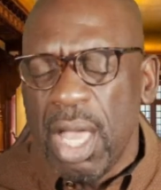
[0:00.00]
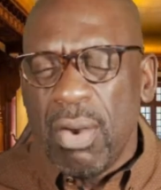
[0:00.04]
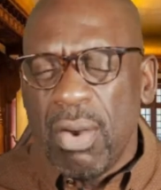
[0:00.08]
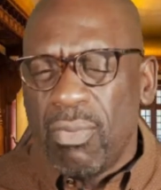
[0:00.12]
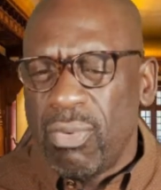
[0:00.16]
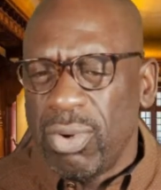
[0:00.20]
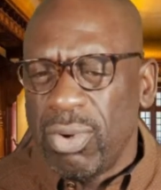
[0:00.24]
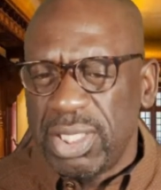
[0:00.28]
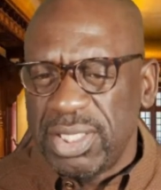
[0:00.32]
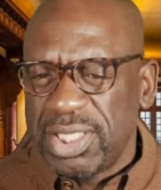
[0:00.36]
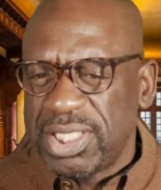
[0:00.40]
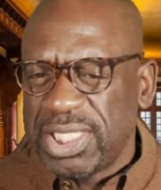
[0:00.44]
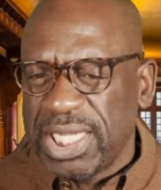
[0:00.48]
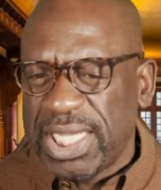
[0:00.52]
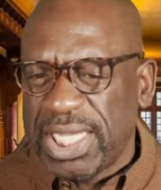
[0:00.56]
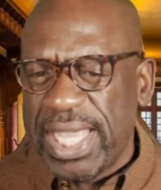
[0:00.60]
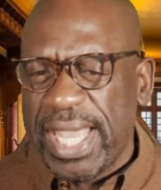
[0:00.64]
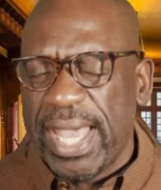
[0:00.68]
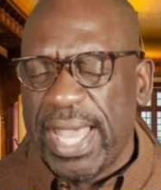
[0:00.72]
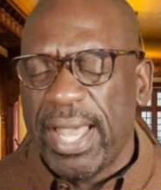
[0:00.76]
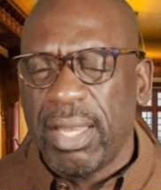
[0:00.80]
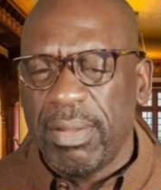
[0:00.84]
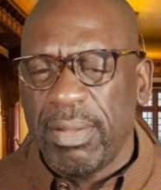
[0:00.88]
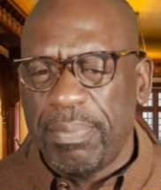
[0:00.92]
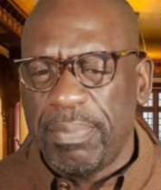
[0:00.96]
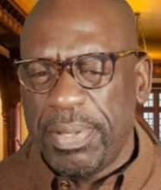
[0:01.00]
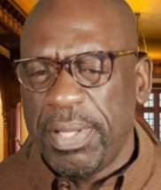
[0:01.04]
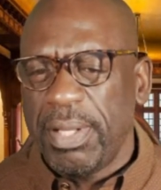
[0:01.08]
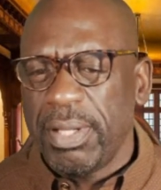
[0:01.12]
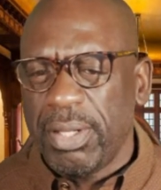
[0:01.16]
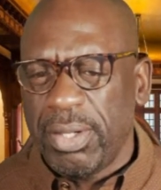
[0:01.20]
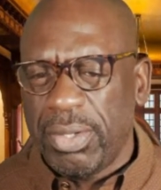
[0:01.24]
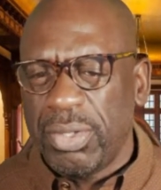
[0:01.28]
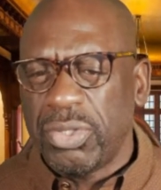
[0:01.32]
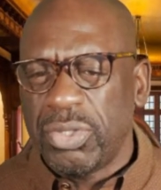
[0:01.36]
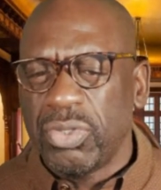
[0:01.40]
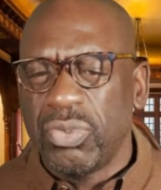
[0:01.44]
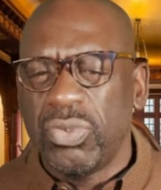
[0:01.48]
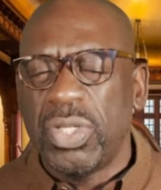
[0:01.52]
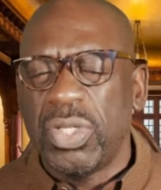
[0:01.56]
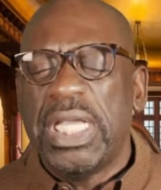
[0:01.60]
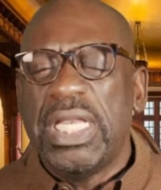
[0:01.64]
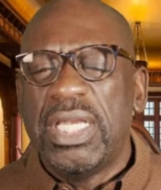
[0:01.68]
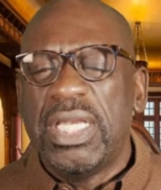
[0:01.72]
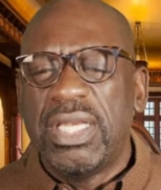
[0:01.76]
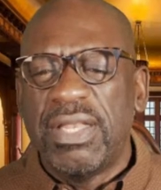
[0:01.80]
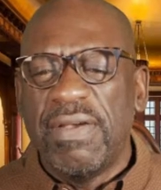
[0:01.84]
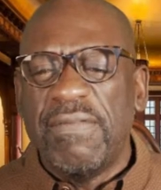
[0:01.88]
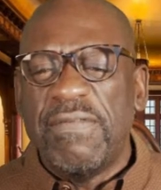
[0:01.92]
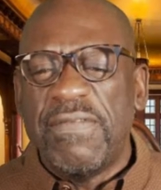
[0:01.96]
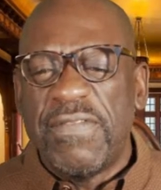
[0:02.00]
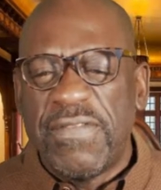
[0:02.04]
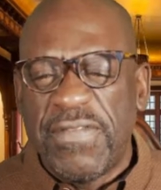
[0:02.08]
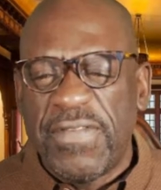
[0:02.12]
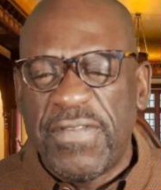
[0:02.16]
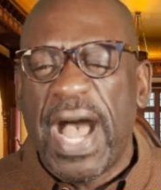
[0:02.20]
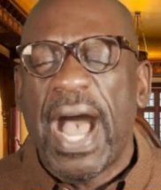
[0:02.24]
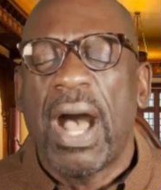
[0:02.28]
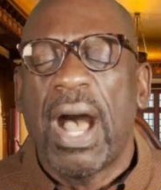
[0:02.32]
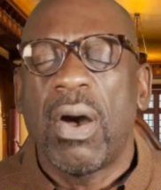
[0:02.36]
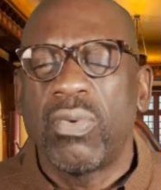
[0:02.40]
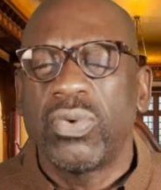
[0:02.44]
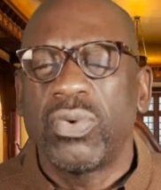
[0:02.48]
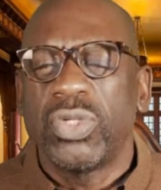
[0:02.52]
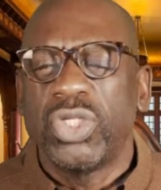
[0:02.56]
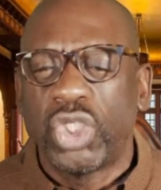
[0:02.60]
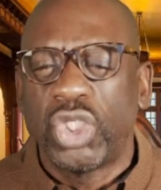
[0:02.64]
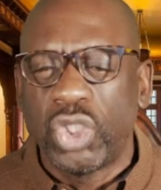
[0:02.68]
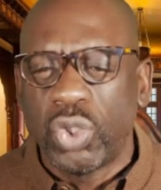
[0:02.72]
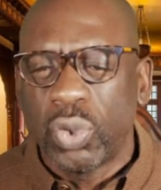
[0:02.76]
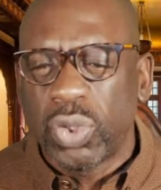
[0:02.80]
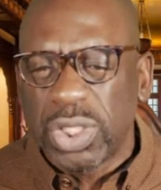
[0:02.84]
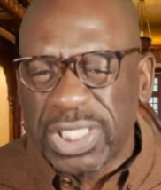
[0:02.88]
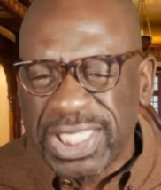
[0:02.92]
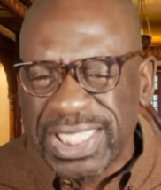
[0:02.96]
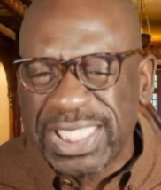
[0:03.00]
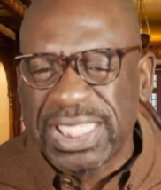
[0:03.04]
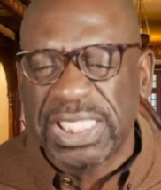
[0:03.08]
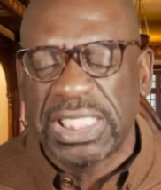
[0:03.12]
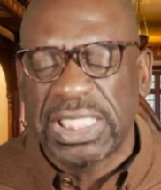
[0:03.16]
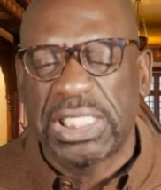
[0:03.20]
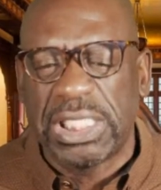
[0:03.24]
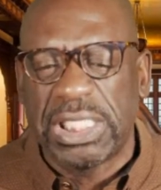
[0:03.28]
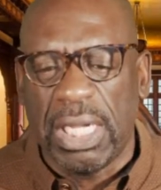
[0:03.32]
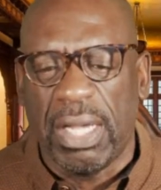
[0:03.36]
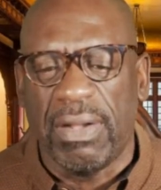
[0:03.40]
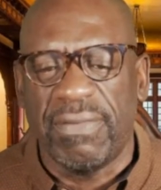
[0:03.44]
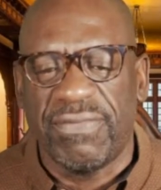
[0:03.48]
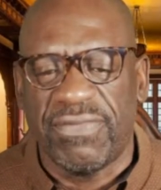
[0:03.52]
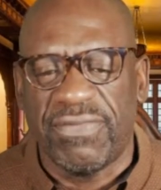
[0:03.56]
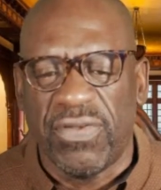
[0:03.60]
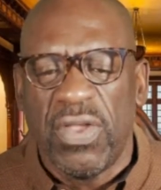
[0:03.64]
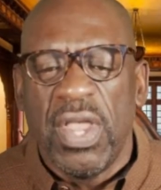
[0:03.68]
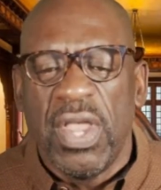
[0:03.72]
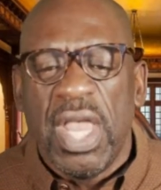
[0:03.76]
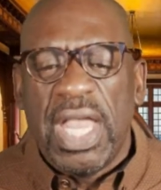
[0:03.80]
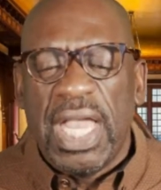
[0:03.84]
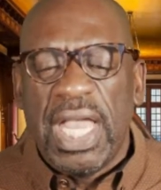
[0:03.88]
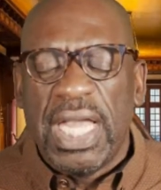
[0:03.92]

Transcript: What does the caterpillar do? He devours your stuff.